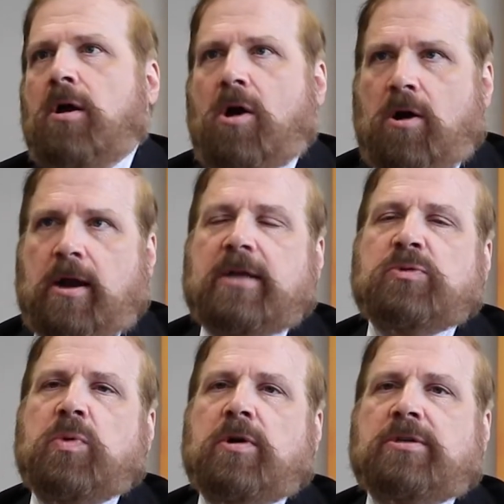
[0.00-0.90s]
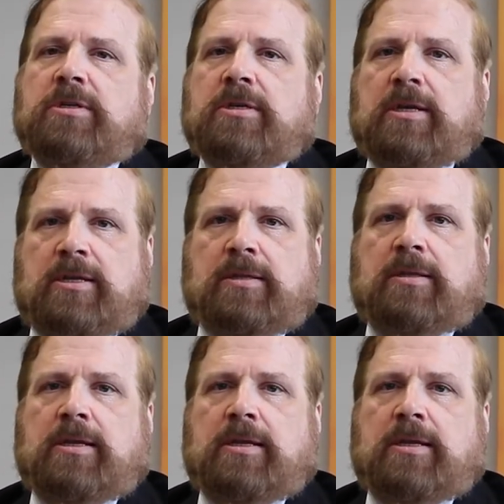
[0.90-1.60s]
our experts in